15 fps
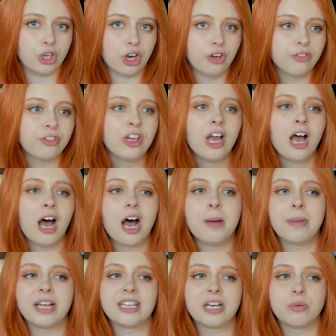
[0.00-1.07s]
have.
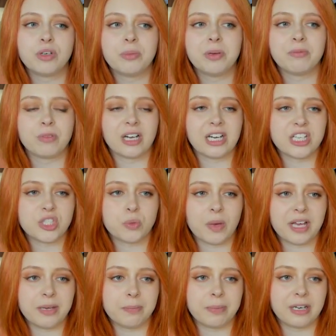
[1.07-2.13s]
I think it would have been really
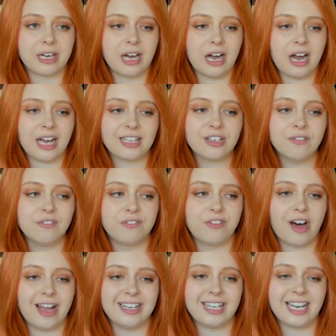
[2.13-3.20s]
sweet, but I couldn't
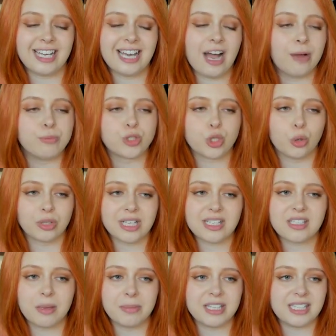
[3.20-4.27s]
find any. I'm sure
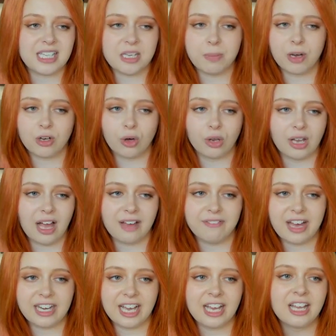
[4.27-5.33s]
there's some in debug or live
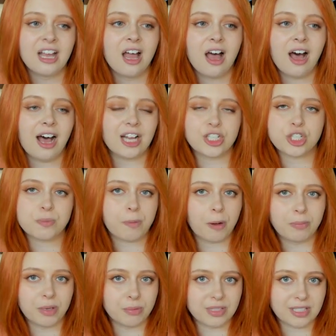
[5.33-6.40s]
edit. I just
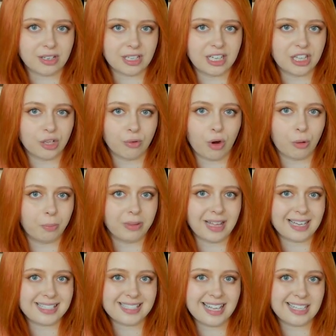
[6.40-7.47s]
probably was looking in the wrong
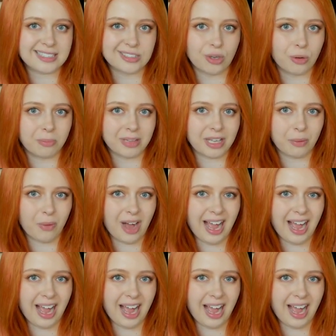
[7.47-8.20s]
place. That's normally what